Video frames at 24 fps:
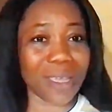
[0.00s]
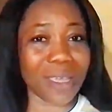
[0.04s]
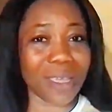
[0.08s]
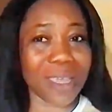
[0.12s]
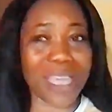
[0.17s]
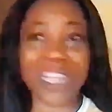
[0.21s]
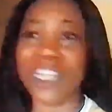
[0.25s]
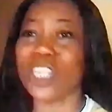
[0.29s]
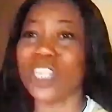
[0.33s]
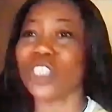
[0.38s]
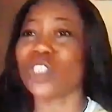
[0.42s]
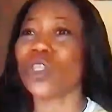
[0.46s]

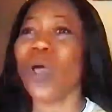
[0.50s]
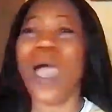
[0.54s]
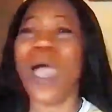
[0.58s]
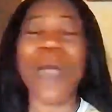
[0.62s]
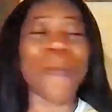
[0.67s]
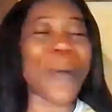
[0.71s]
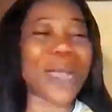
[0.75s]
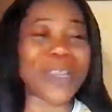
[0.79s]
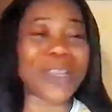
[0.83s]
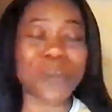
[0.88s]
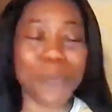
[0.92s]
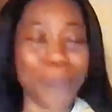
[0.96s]
It is
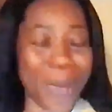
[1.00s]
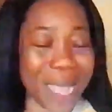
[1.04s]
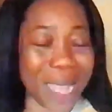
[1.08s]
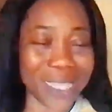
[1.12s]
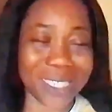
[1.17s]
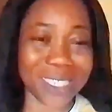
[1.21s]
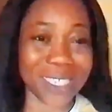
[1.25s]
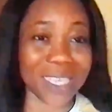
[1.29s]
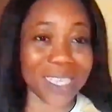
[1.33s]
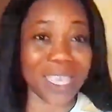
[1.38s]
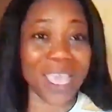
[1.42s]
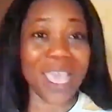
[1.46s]
not about the
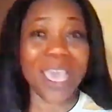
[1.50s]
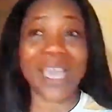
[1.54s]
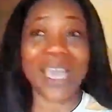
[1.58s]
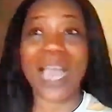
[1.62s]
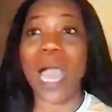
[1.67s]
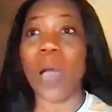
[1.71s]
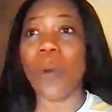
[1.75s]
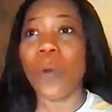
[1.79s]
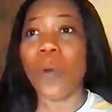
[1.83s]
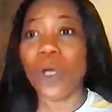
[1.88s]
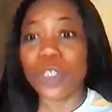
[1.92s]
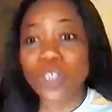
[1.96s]
party.
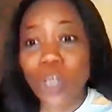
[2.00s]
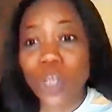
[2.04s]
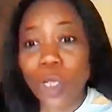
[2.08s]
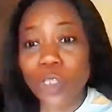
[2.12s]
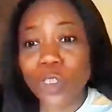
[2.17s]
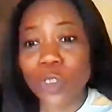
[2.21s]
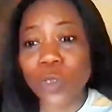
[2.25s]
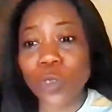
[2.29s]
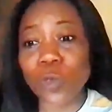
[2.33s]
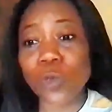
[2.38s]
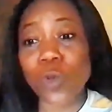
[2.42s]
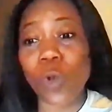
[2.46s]
Can we
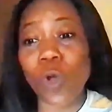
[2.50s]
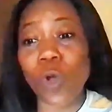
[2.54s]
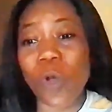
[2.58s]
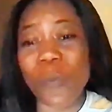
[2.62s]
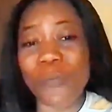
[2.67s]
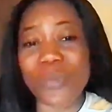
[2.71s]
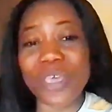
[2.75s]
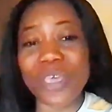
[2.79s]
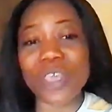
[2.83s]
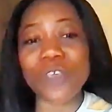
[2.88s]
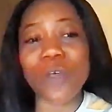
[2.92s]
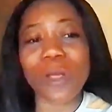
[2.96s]
just
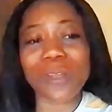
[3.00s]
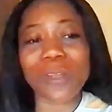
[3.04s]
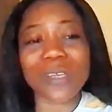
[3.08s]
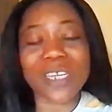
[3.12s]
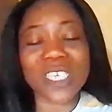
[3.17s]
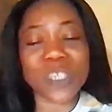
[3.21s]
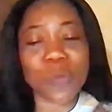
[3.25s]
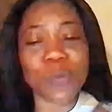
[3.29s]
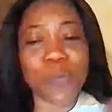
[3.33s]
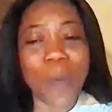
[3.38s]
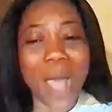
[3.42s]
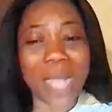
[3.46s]
look beyond
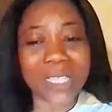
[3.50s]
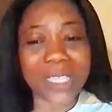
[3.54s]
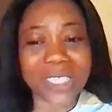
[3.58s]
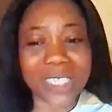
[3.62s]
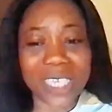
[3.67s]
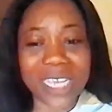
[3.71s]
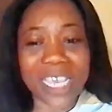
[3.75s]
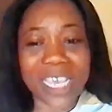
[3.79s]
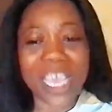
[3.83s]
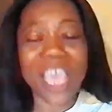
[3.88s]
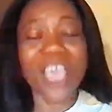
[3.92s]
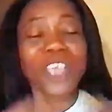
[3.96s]
this
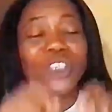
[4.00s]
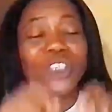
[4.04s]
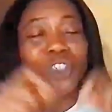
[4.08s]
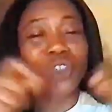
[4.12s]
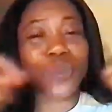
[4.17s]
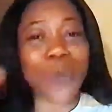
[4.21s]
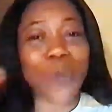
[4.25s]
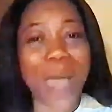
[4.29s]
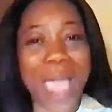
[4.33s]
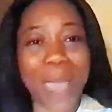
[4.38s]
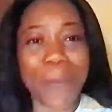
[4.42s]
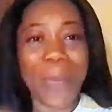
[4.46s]
party,
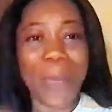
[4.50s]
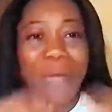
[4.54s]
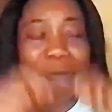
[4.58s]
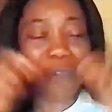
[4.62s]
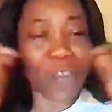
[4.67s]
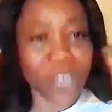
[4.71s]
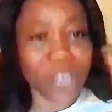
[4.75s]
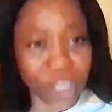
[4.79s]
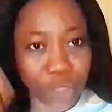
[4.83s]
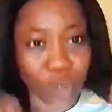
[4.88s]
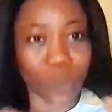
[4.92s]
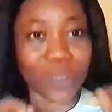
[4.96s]
tribe and
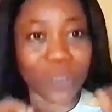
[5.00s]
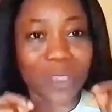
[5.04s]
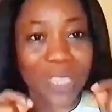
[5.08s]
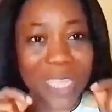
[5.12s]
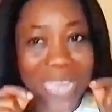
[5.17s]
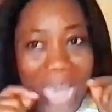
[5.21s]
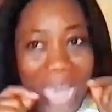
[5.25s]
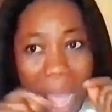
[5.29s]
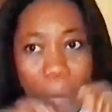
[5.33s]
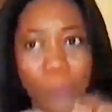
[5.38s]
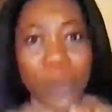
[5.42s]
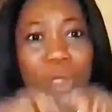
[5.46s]
religion
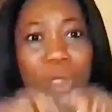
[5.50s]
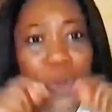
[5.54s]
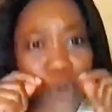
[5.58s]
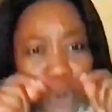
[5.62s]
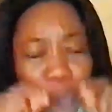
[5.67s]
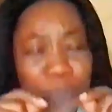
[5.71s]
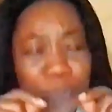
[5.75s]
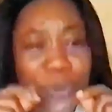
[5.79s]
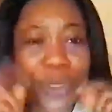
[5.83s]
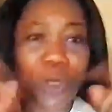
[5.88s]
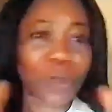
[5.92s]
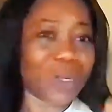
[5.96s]
thing? Can we
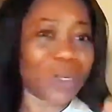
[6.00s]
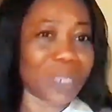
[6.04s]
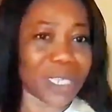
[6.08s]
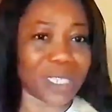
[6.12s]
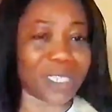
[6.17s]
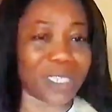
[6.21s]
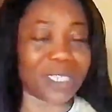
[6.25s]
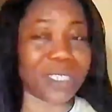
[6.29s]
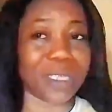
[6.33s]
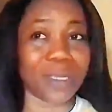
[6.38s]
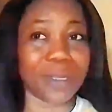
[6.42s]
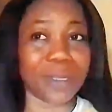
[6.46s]
look beyond
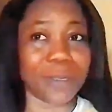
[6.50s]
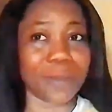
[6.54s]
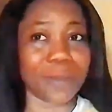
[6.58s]
it?